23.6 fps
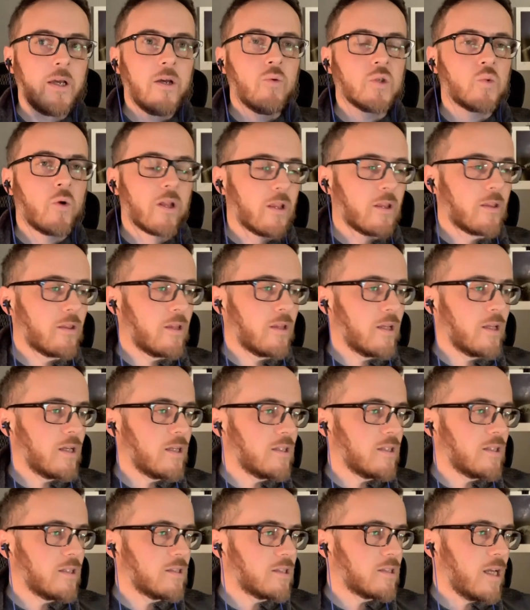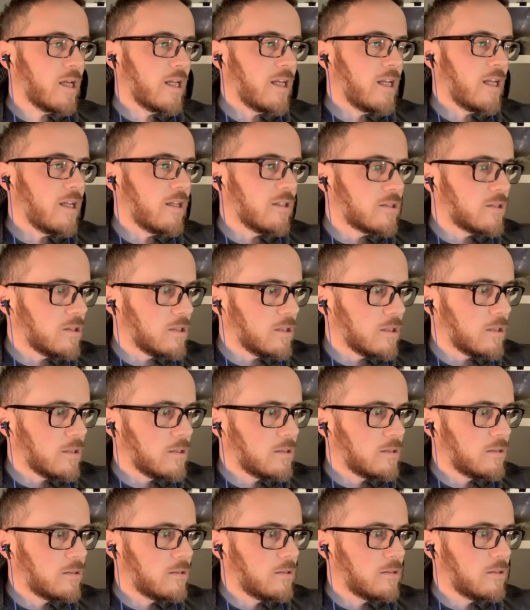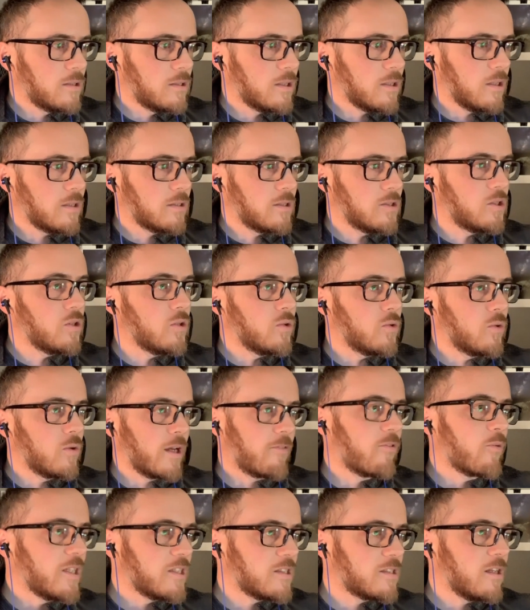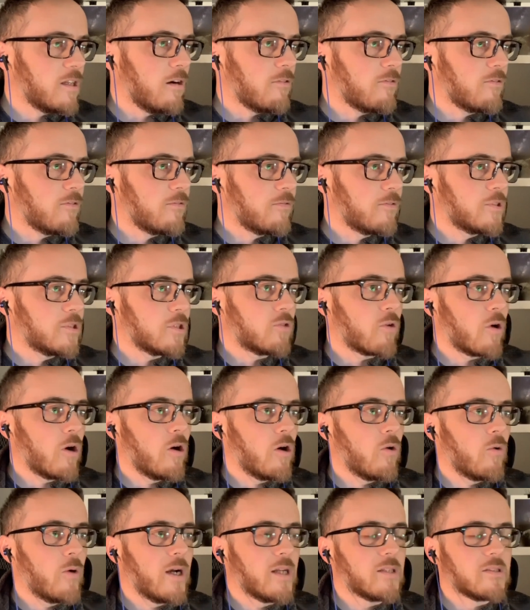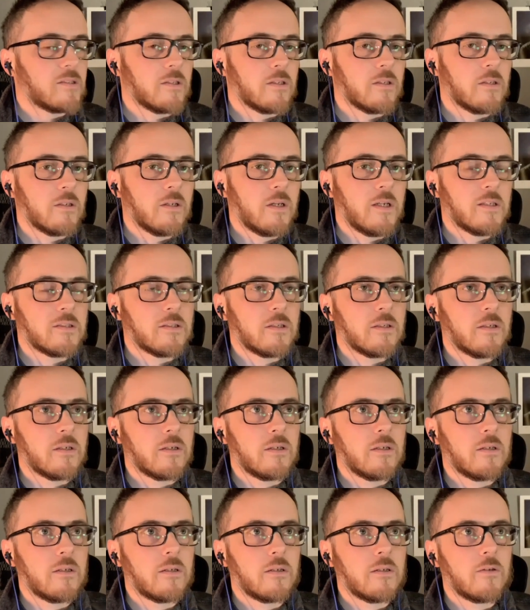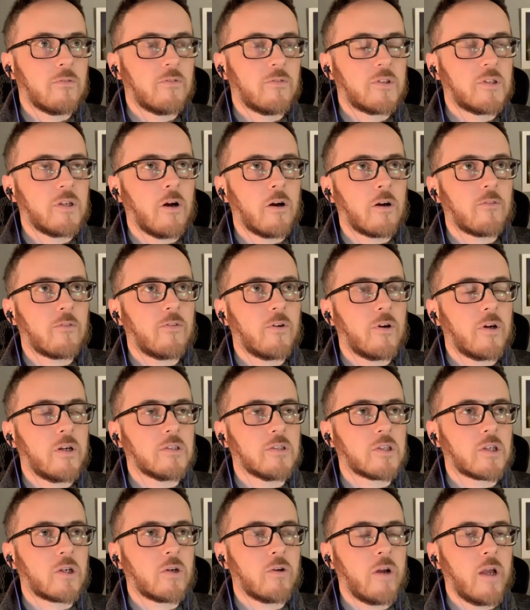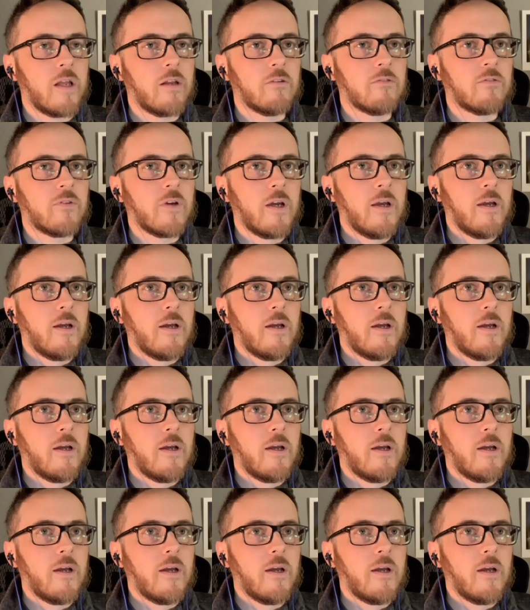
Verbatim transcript: was one of the things I needed to, to, to do, like for myself, to grow as a, as a photographer and as a creative.